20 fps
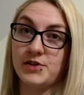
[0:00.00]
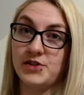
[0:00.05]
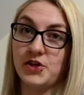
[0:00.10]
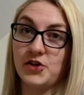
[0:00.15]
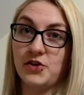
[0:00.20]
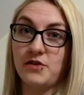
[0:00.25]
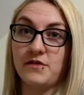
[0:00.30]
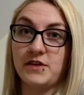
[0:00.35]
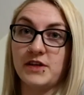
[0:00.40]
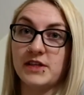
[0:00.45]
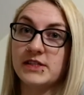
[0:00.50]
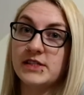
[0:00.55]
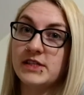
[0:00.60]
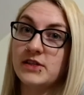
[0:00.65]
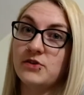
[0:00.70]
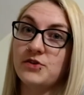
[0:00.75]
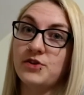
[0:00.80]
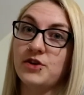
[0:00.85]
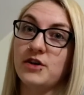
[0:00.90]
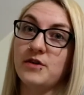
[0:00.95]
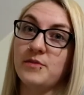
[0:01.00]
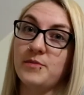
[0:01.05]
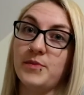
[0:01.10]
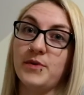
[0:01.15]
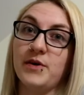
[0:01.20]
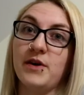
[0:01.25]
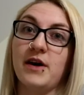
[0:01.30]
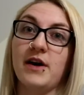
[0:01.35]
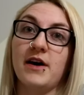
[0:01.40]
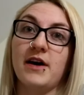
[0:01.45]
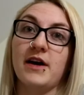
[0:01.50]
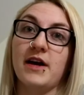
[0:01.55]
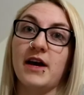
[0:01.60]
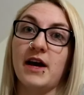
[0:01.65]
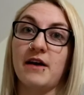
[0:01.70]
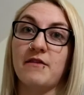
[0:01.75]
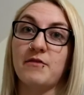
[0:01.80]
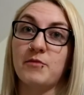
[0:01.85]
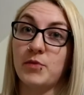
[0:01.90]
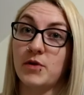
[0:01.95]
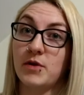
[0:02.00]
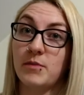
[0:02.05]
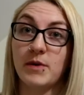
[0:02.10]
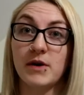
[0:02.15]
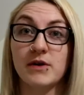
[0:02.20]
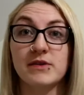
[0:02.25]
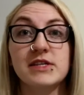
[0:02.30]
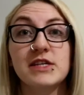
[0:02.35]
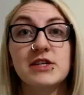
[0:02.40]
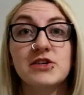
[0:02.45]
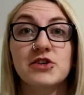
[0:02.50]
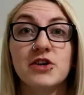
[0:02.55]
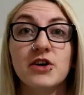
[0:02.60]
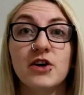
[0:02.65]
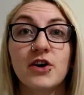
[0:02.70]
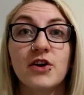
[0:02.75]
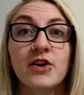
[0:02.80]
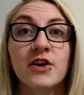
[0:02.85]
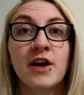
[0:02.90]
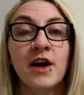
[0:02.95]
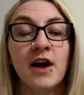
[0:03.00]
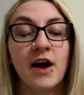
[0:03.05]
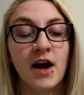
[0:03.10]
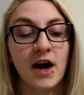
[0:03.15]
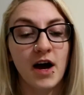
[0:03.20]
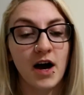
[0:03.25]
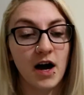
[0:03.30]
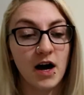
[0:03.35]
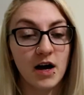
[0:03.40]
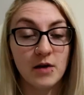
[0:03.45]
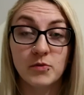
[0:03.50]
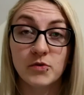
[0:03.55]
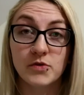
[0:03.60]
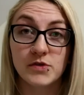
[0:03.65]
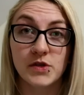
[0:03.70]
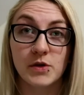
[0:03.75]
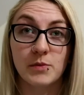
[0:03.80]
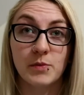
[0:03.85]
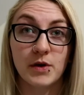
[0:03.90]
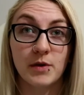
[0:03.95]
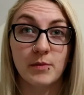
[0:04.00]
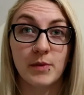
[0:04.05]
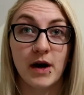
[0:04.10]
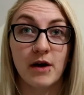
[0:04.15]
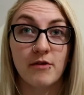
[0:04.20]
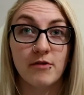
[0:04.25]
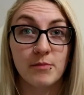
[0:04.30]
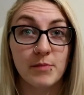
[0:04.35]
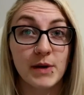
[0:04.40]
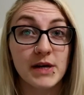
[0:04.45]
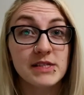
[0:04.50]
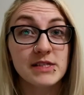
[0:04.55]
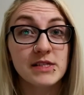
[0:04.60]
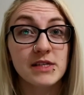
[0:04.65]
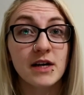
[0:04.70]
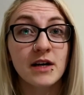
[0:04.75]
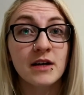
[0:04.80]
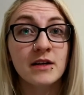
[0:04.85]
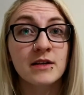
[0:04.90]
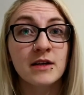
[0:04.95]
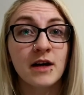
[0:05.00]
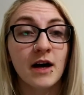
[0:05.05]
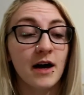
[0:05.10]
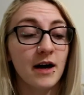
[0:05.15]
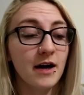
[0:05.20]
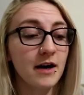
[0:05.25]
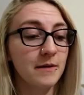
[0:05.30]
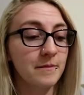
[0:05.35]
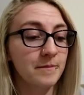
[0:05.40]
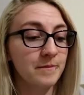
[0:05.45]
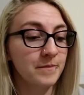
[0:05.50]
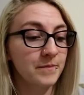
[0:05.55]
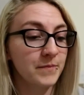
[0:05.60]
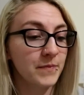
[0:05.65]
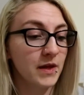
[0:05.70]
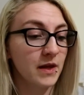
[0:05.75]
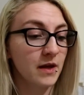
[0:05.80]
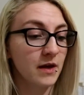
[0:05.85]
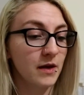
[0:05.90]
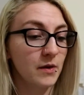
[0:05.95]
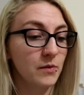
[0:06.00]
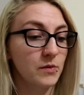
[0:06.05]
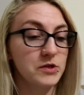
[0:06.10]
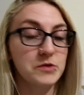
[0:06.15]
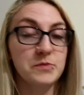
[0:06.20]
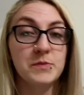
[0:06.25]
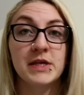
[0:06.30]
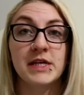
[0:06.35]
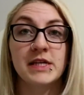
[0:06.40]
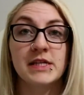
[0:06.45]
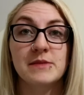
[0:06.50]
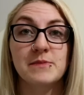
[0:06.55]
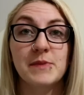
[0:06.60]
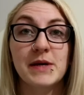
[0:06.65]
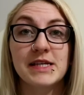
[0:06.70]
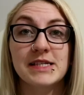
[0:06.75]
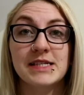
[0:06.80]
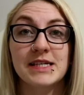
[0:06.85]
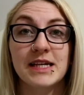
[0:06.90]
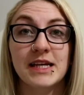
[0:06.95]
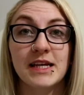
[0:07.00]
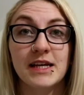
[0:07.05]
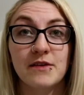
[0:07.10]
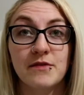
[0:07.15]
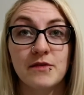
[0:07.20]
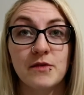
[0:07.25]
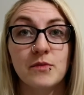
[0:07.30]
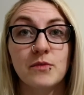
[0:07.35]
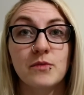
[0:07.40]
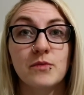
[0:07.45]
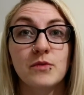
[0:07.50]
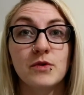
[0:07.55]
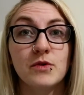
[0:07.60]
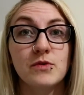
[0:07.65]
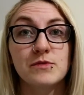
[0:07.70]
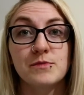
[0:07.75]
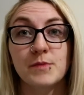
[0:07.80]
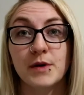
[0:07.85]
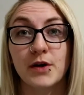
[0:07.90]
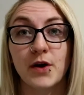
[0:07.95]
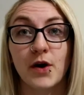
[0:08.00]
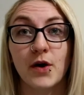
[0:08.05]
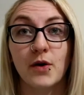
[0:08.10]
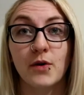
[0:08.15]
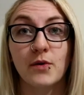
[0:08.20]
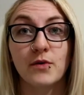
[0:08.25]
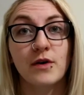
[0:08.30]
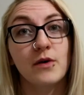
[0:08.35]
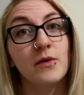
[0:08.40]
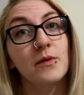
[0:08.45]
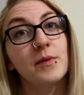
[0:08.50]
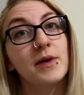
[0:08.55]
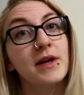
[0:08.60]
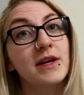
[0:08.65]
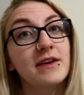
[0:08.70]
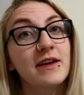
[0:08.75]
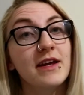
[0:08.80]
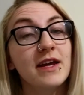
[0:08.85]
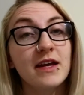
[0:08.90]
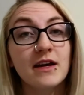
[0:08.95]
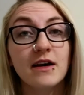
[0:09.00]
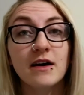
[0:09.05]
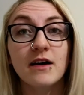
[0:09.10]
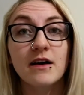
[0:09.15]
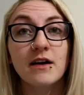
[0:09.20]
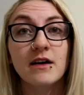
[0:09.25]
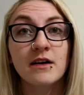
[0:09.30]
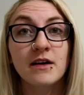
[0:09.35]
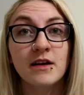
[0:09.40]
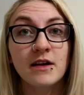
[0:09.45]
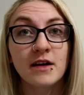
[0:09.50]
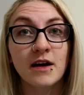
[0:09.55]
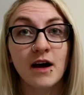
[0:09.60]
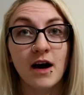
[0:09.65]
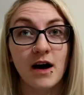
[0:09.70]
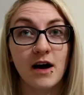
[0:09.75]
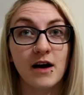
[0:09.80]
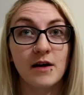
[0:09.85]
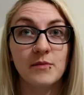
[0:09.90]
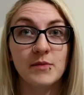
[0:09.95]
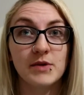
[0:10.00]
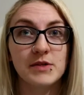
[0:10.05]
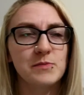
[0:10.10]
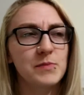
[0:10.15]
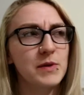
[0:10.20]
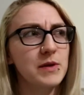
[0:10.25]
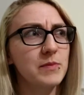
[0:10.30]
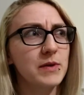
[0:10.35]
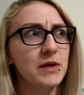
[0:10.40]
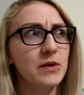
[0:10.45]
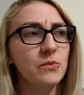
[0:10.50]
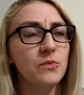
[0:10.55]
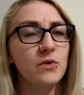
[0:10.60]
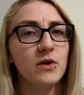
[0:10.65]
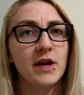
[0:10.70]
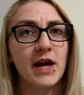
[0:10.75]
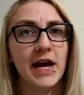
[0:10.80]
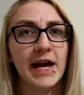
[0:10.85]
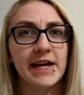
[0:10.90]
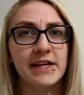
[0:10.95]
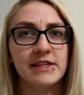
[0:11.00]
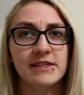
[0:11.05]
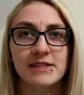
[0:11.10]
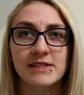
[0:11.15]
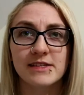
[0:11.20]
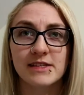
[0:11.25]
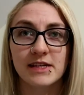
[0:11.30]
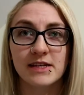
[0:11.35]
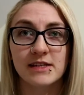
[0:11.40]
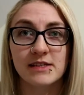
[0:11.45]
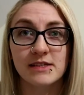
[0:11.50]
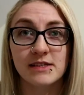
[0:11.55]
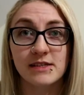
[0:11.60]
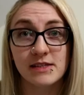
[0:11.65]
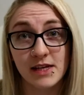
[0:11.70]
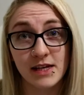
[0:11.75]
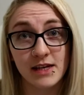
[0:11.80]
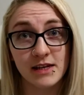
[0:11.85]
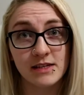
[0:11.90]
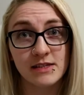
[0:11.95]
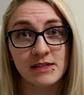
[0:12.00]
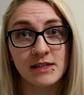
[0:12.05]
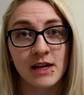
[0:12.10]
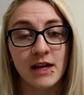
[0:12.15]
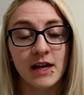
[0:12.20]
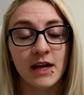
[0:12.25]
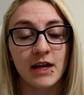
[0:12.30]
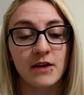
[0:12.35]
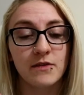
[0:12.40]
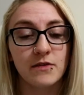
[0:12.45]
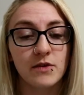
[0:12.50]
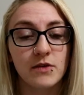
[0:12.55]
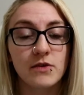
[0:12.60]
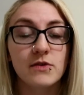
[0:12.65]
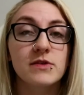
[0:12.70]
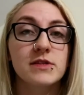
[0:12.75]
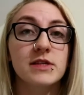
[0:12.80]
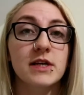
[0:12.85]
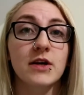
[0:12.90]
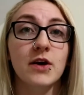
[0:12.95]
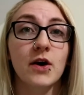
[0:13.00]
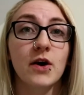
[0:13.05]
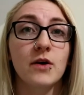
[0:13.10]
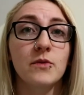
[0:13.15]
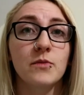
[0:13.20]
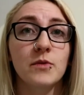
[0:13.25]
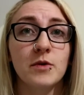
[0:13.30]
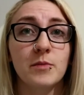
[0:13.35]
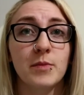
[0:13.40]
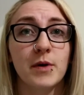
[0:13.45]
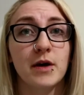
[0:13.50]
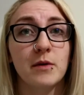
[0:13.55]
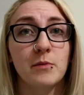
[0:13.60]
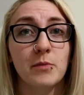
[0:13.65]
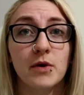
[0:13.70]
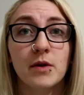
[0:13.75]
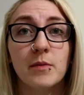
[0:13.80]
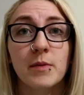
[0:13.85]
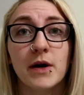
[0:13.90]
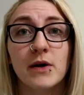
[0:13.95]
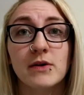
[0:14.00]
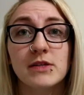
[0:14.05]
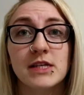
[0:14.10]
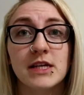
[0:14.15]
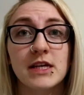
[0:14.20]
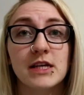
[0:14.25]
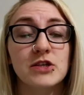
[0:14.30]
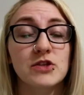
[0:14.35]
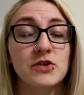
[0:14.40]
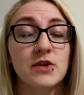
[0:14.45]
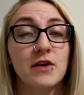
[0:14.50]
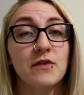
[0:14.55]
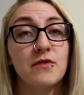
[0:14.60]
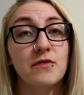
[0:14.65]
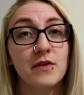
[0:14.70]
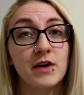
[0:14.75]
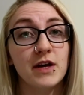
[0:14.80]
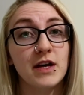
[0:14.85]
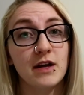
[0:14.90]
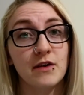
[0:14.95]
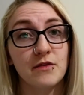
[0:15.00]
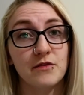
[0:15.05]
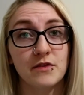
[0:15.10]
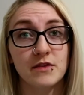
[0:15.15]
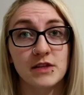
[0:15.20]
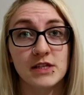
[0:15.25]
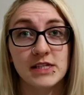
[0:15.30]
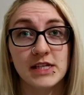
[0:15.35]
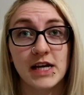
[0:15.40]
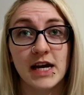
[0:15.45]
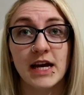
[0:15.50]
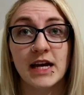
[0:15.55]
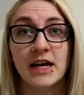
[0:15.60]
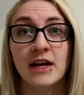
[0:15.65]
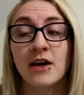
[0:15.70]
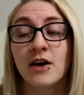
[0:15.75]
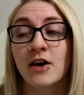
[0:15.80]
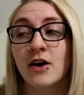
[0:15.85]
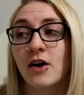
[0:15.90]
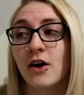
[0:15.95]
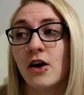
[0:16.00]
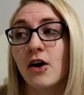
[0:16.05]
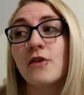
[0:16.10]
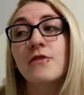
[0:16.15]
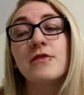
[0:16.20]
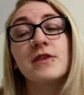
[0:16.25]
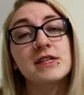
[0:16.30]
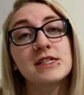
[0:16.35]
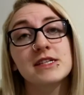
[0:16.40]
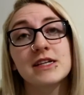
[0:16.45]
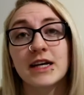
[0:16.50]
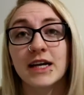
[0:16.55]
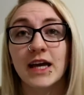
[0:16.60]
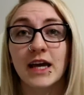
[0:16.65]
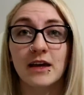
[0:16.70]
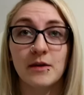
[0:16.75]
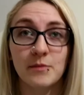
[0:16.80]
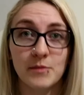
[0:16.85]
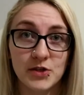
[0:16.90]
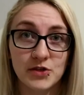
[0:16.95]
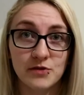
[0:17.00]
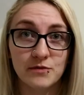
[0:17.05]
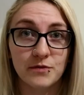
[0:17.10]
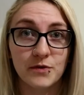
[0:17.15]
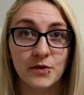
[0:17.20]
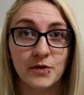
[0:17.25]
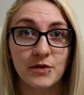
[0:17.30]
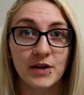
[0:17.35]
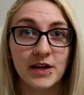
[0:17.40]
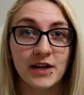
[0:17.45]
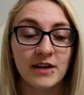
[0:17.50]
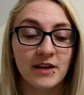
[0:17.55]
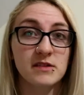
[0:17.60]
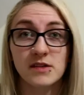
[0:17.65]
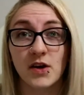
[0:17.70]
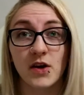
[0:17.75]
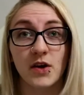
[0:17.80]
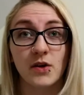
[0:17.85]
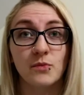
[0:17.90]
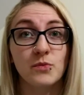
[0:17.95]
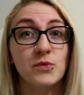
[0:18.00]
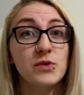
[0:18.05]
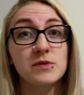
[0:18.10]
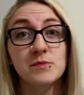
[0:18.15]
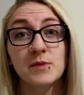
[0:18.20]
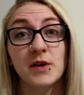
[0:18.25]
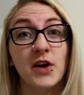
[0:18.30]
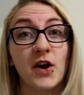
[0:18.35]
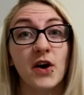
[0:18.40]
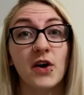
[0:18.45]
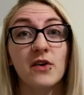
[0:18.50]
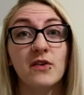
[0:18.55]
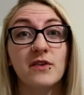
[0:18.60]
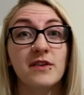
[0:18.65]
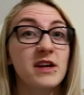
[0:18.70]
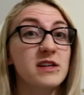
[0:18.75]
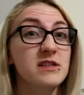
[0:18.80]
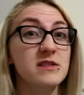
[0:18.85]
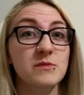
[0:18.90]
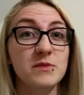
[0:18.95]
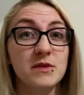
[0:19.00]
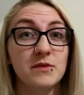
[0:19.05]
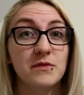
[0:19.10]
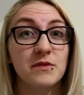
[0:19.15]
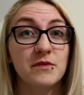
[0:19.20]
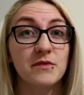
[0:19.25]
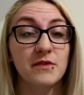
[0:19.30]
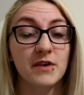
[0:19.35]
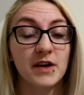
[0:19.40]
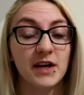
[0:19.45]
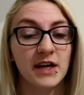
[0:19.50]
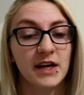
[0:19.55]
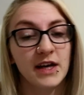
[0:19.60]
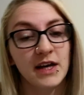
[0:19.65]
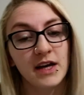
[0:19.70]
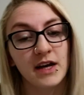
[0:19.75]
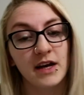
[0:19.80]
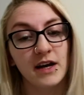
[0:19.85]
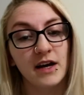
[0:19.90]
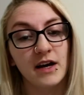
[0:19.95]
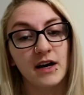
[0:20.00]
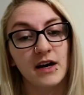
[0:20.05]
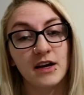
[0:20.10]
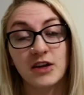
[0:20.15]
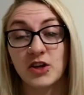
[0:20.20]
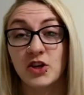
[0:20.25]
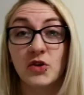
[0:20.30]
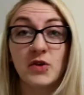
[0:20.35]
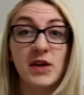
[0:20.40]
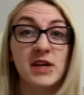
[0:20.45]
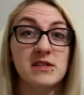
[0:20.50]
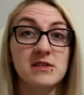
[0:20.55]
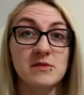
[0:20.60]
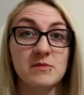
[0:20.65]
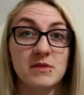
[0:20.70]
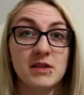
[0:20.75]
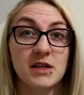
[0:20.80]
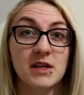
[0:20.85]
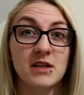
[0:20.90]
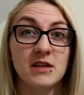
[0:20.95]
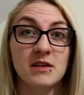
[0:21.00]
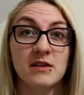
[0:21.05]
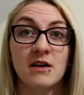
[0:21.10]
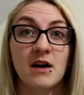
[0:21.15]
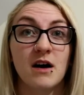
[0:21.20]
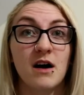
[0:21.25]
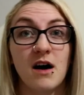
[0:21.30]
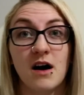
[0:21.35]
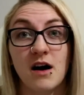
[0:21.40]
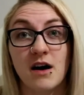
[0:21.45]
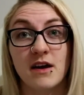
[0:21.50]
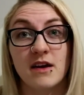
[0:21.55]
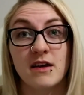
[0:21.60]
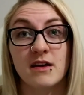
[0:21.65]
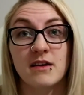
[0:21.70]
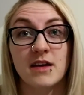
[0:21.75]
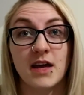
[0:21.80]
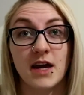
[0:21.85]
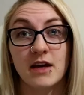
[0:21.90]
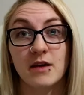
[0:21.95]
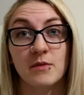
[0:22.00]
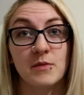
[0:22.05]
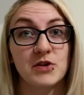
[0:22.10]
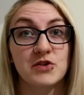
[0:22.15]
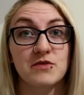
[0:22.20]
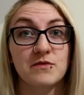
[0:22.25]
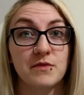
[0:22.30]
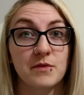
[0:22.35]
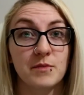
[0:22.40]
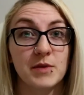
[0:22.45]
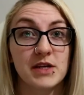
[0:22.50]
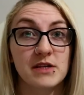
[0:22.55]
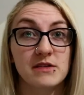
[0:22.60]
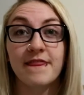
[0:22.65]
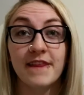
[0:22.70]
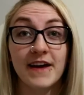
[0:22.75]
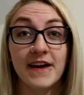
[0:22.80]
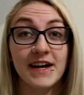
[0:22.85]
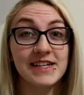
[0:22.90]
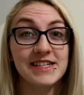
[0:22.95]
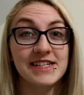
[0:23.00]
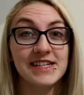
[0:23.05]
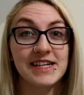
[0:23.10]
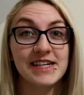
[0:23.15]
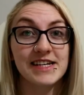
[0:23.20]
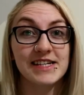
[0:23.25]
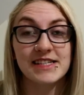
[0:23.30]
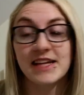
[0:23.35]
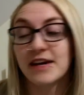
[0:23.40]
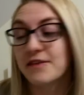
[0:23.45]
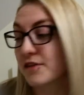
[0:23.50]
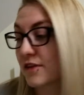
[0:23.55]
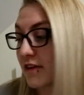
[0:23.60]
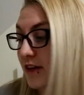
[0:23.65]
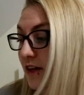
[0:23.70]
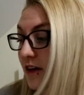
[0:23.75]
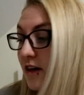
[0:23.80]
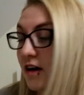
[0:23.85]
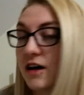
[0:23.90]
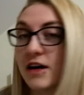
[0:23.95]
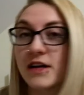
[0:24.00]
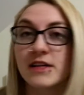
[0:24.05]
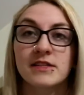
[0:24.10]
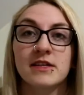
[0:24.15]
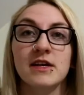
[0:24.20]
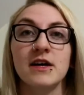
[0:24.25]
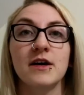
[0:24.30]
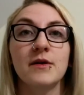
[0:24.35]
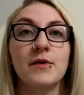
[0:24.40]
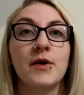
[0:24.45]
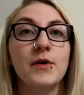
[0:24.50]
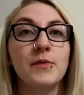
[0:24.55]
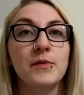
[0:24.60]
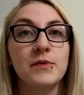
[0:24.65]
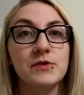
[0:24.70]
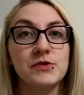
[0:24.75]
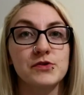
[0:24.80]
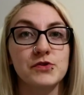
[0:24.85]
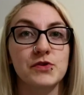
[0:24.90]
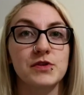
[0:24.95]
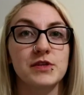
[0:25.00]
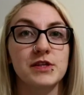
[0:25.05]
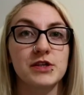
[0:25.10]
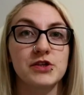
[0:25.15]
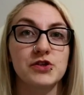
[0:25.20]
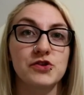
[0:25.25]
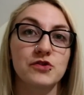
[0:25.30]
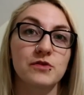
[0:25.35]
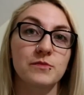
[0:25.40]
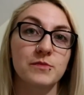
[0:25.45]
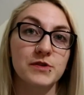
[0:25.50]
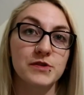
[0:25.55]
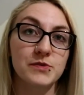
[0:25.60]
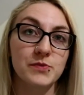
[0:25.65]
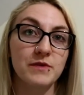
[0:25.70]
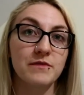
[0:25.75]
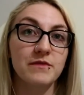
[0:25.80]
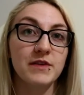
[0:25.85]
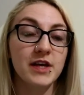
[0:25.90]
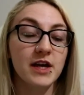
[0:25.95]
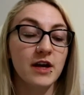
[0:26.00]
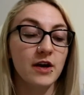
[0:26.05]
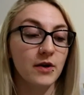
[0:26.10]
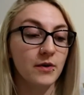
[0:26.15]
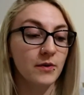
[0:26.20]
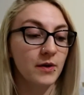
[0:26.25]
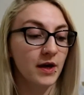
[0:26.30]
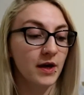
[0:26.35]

know if you can see it or not, but I have a BodyPower t-shirt on. I'm also a BodyPower ambassador, which means basically if you use my code, I'll put it here, it's BP1866. If you use that code when you're buying BodyPower tickets, you get a free gift on the day. Obviously I get commission for it, so use my code, get something for free. You get something, I get a commission from it. That is everything, guys. I hope you enjoyed this short but sweet video.